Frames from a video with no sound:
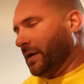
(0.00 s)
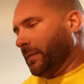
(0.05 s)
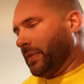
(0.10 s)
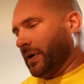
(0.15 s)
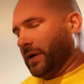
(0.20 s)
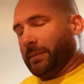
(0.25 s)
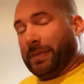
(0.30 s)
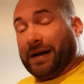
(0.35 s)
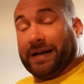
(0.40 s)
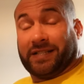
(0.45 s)

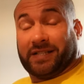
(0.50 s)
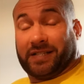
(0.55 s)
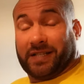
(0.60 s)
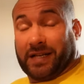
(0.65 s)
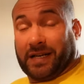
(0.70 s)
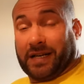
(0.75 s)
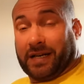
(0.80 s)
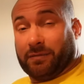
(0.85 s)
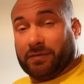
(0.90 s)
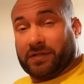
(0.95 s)
But
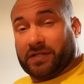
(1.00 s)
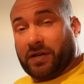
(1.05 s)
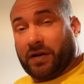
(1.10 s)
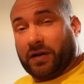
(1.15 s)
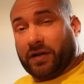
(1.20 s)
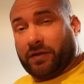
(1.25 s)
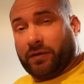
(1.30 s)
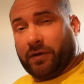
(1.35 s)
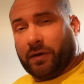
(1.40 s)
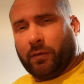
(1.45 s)
basically it was
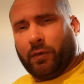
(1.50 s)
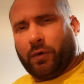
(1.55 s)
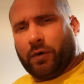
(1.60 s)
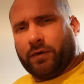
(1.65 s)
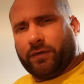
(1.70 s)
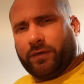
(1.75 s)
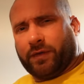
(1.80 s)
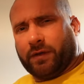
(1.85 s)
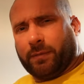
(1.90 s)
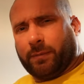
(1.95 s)
going through
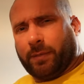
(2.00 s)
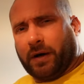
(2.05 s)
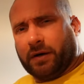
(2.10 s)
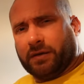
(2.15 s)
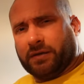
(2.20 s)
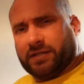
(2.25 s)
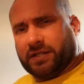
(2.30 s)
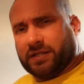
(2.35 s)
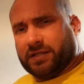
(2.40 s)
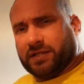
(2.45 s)
all of the
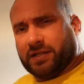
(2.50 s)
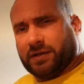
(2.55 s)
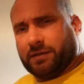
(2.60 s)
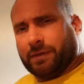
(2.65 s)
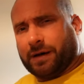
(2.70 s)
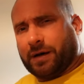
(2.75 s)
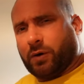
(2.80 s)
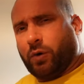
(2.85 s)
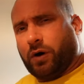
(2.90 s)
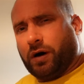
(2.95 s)
poses that
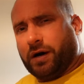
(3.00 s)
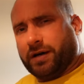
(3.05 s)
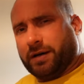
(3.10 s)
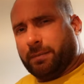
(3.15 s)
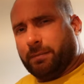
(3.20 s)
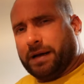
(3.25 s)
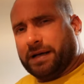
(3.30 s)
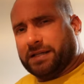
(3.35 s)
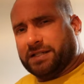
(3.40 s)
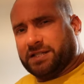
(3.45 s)
are required
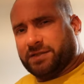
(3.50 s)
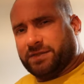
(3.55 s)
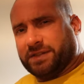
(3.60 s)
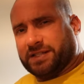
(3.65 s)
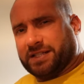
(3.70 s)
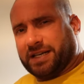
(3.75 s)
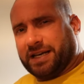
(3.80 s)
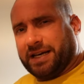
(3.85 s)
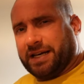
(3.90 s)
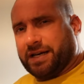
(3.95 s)
in men's
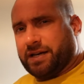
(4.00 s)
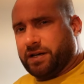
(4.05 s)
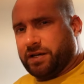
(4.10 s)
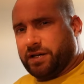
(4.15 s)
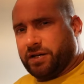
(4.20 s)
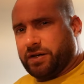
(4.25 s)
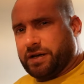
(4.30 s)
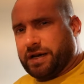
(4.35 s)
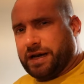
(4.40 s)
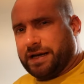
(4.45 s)
physique at
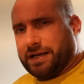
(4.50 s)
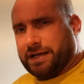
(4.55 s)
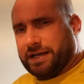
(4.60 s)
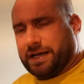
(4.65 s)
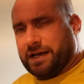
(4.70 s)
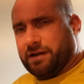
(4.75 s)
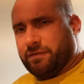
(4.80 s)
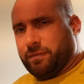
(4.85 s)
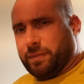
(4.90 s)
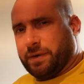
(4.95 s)

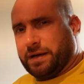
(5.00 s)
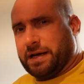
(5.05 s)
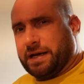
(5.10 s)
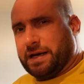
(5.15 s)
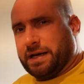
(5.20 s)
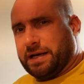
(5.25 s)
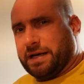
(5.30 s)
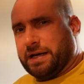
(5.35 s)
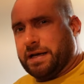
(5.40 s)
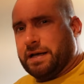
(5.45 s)

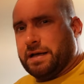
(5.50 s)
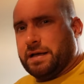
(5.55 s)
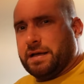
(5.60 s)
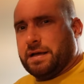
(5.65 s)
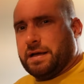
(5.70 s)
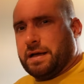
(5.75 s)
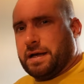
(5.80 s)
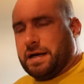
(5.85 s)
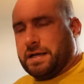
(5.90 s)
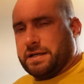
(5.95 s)
UKDFBA
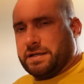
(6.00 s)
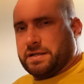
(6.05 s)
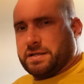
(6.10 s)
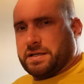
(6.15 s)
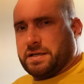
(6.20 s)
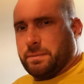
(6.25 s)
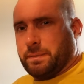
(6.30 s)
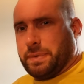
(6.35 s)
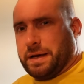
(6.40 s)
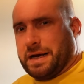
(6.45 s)
and
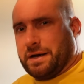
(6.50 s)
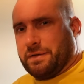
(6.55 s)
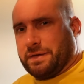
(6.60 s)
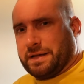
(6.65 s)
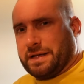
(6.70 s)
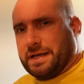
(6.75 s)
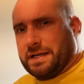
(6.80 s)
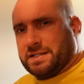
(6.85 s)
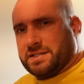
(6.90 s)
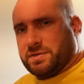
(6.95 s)

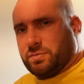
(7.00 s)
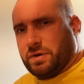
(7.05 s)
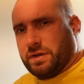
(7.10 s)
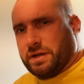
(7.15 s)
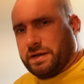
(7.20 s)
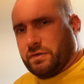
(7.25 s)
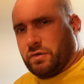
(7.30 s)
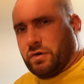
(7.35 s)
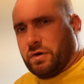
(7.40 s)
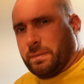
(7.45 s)
comparing that to what
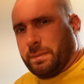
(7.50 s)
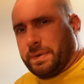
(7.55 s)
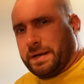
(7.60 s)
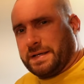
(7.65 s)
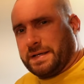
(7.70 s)
they got at